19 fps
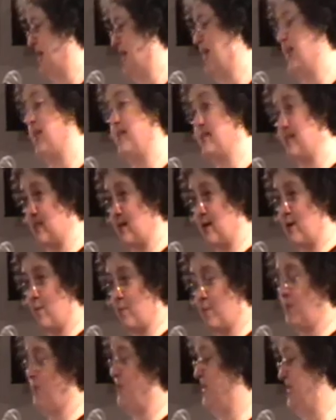And ended up
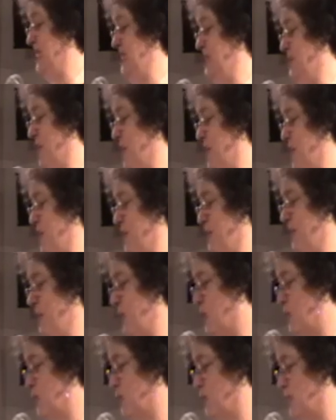with this poem
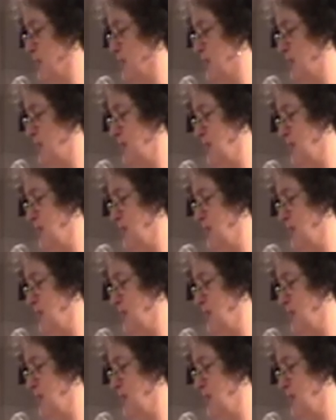called